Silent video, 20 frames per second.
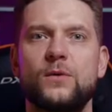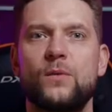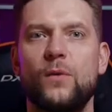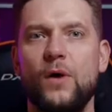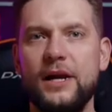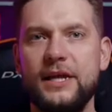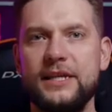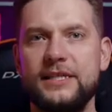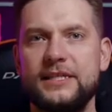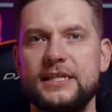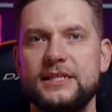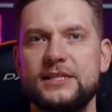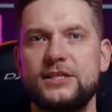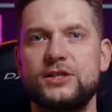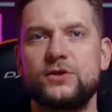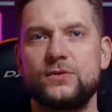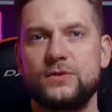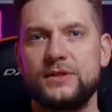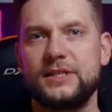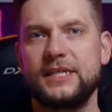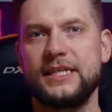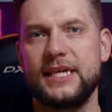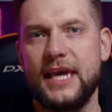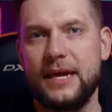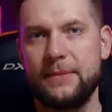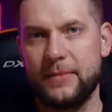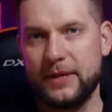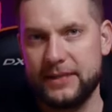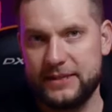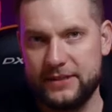qualities should the
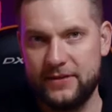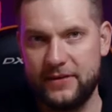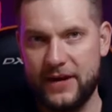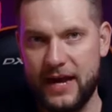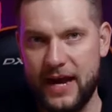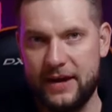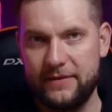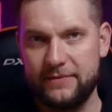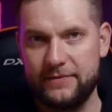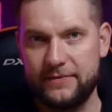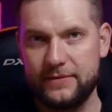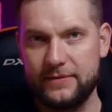game master have?